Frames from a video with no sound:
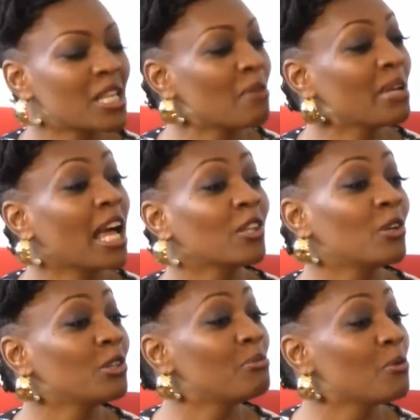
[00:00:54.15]
tell me how
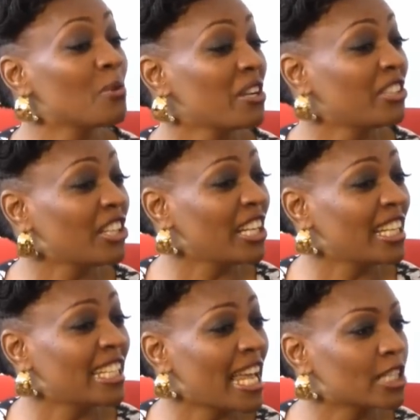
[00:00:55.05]
long you've been wearing your
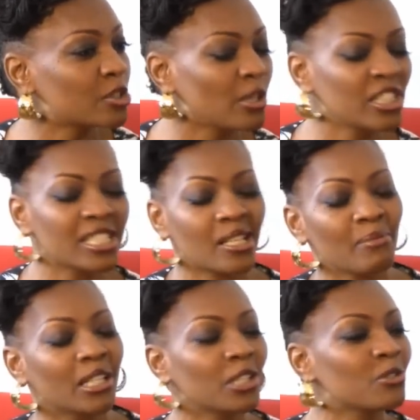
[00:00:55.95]
hair natural, and just
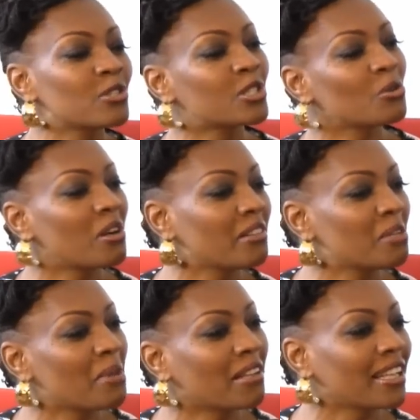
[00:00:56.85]
give me a little
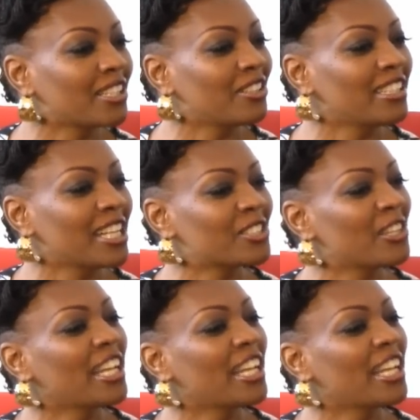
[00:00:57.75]
story about like your natural